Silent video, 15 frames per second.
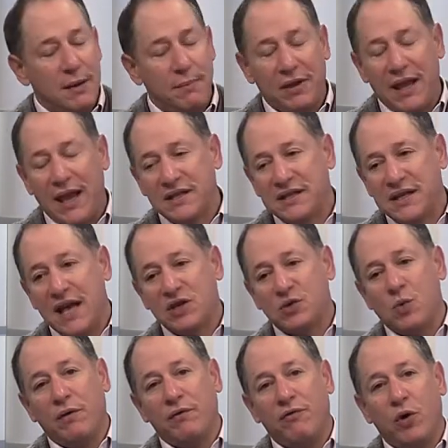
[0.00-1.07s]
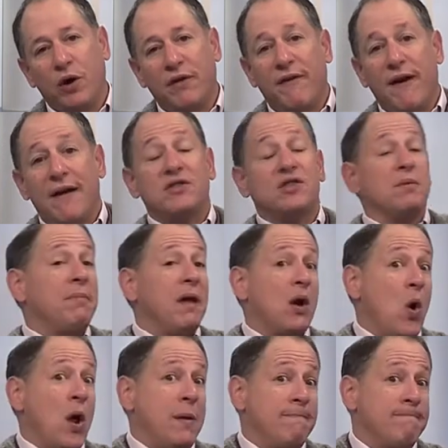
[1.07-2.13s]
but that SAS 145 is a big
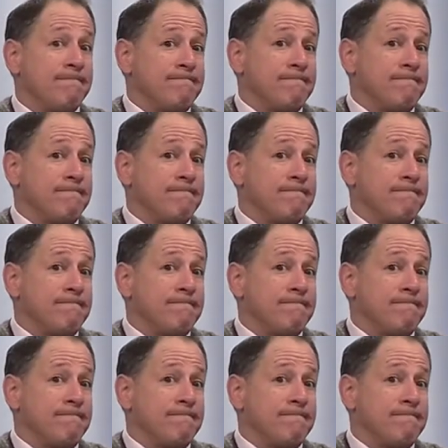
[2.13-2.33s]
one,